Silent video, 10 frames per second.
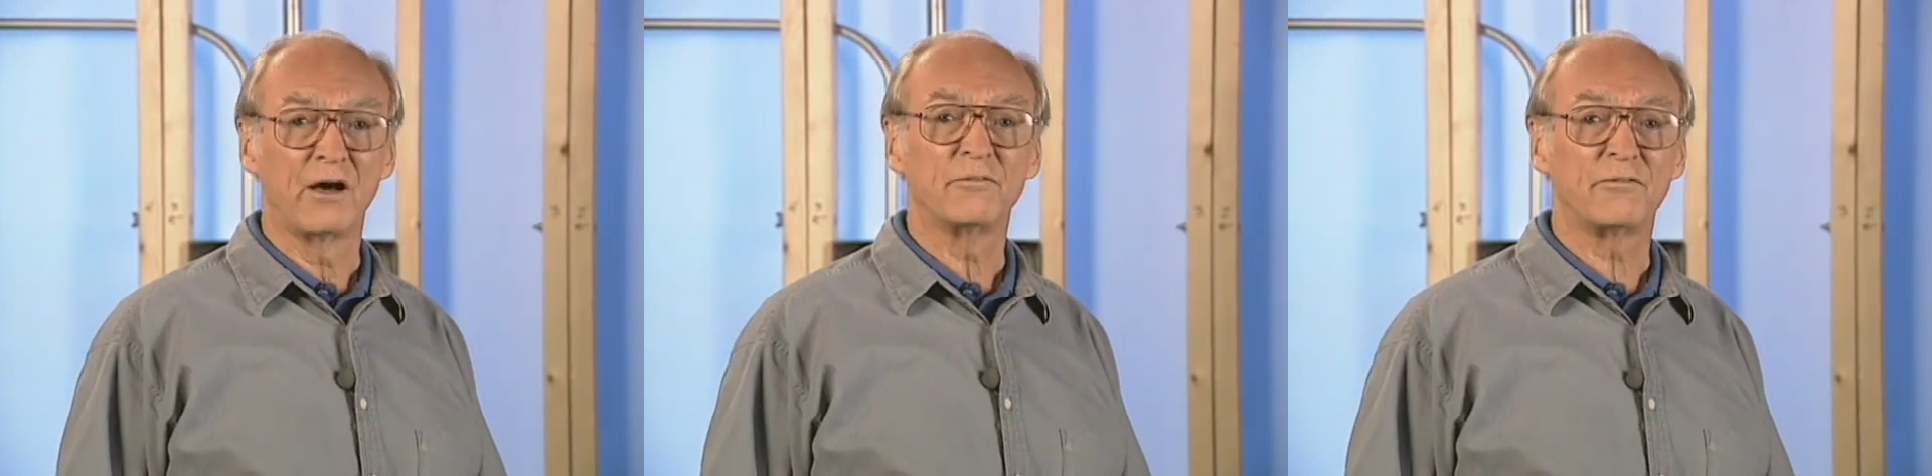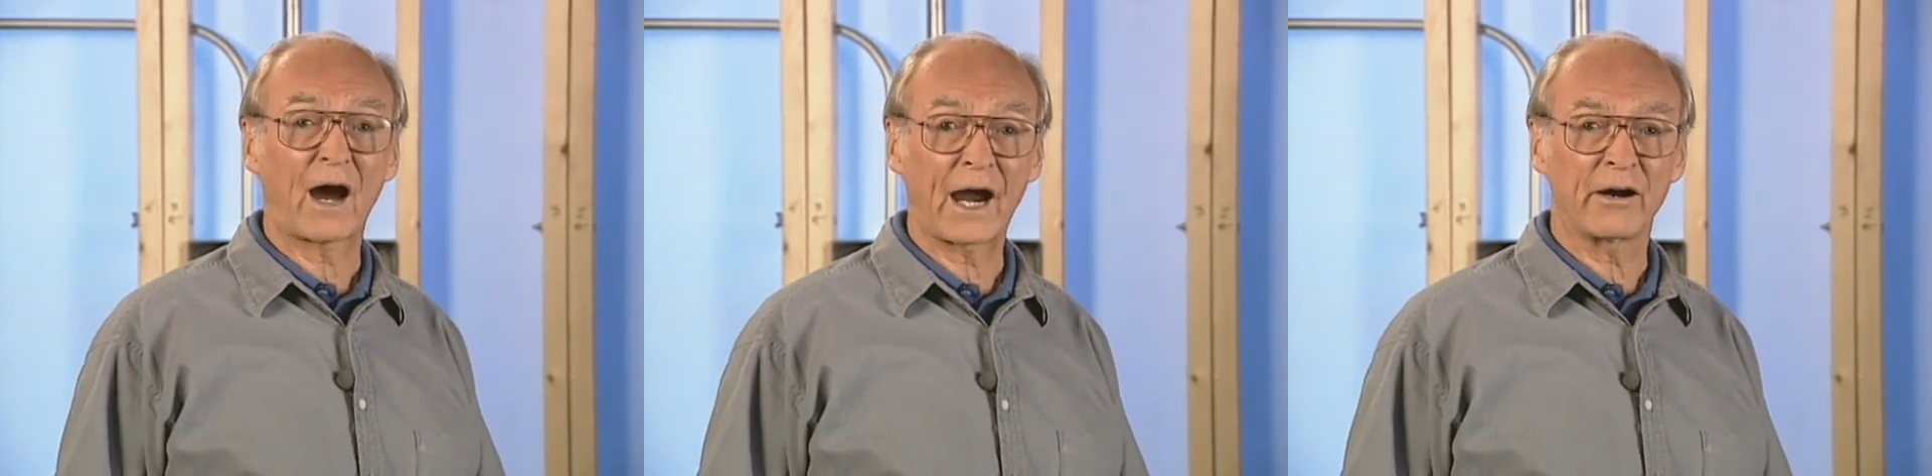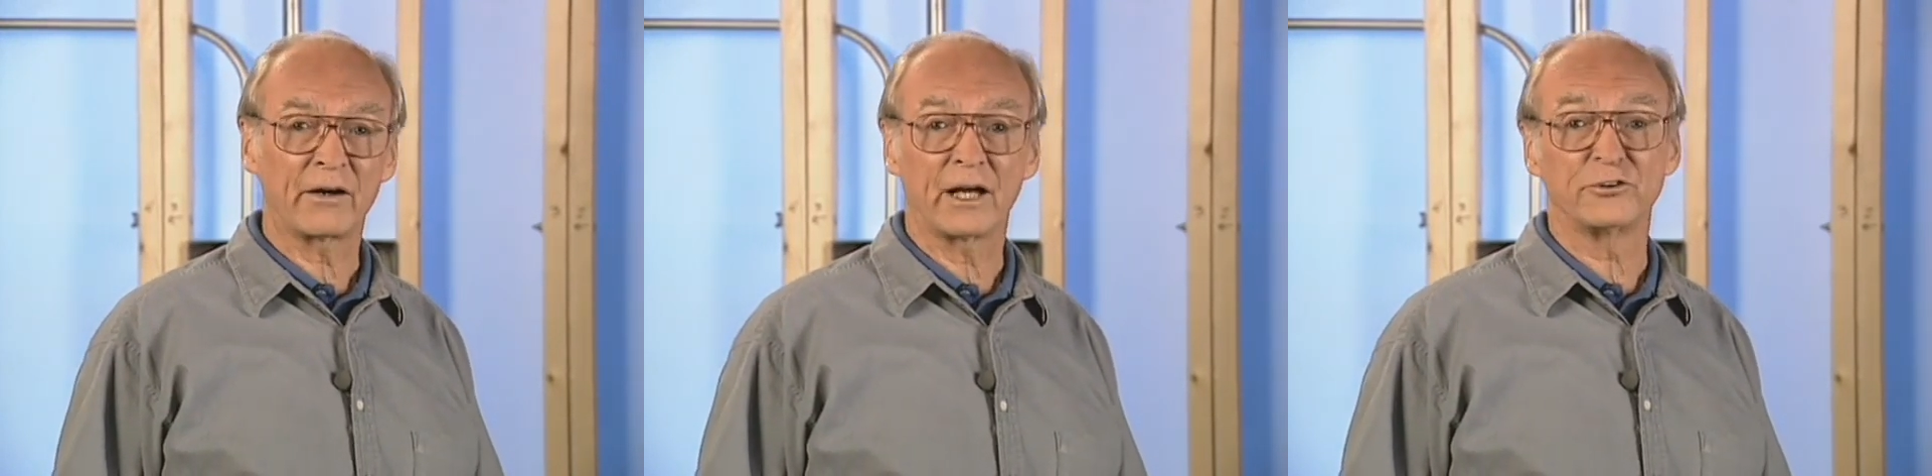
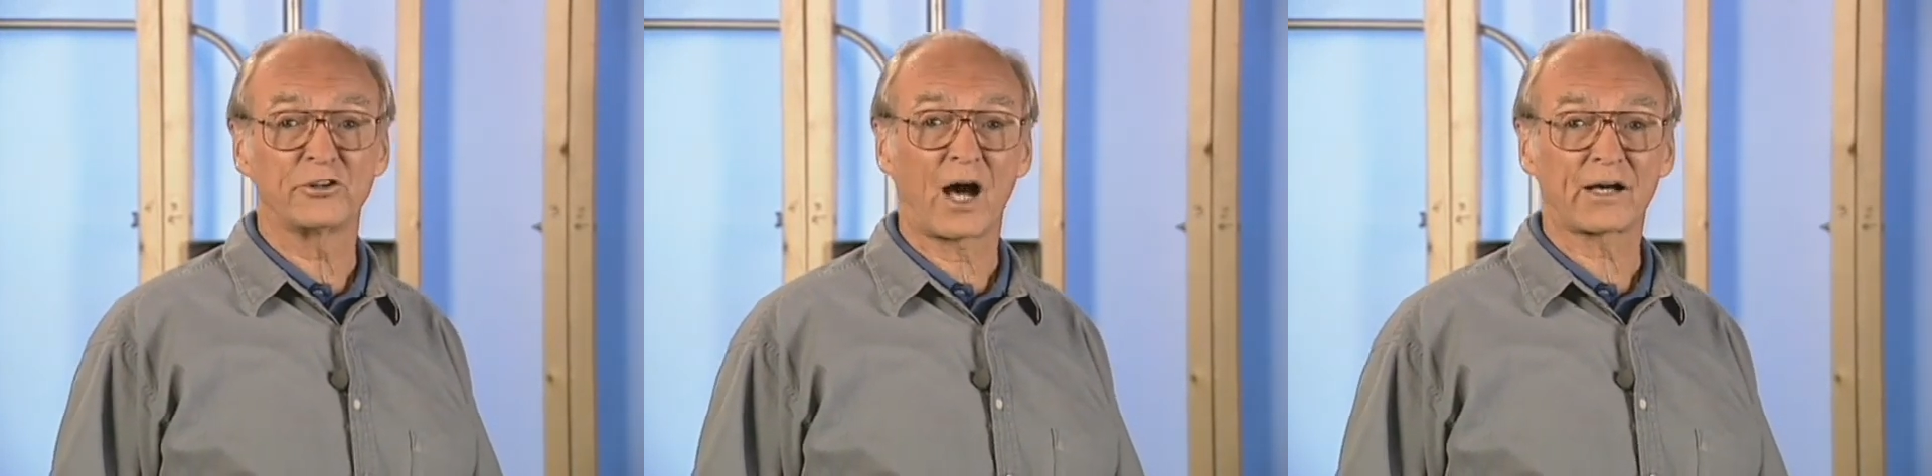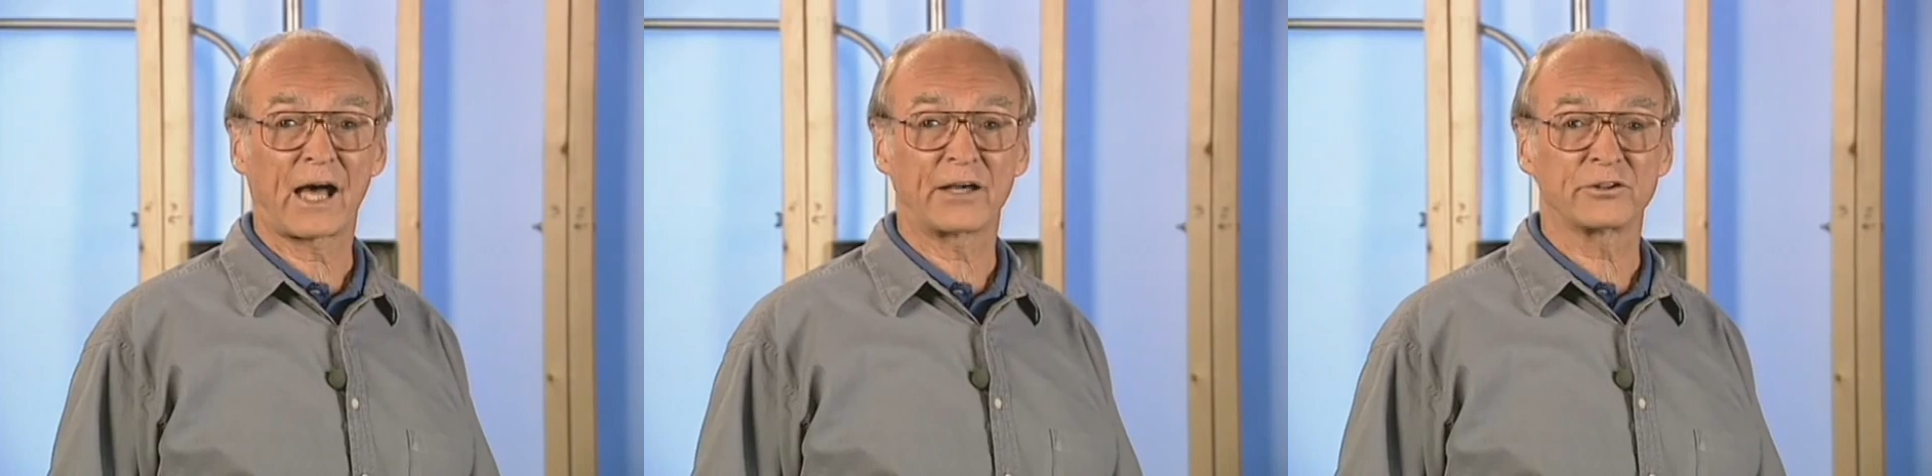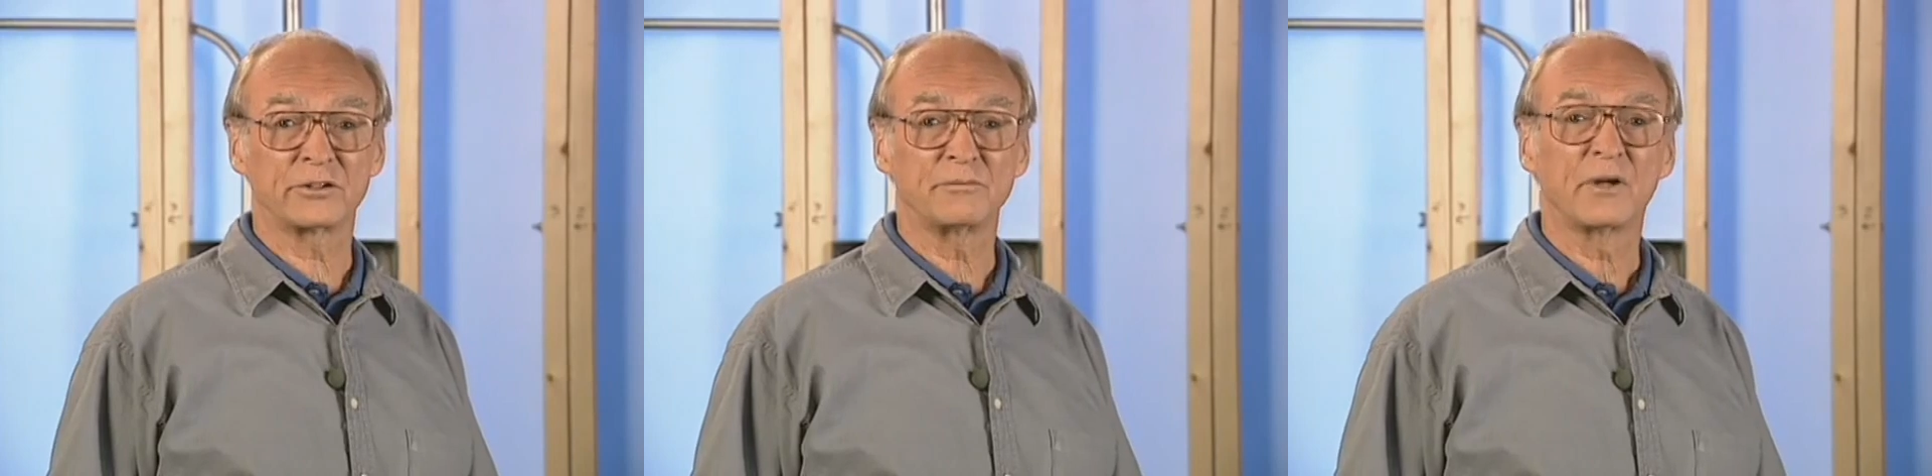fire and shock
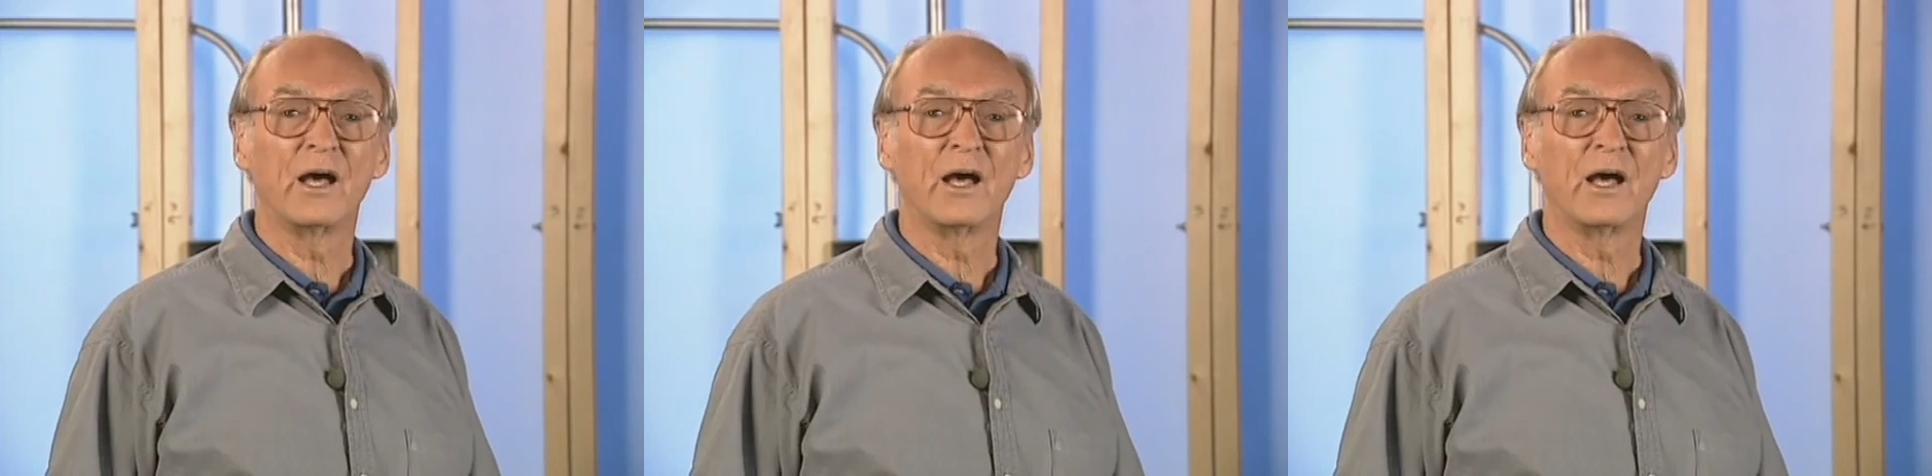hazard,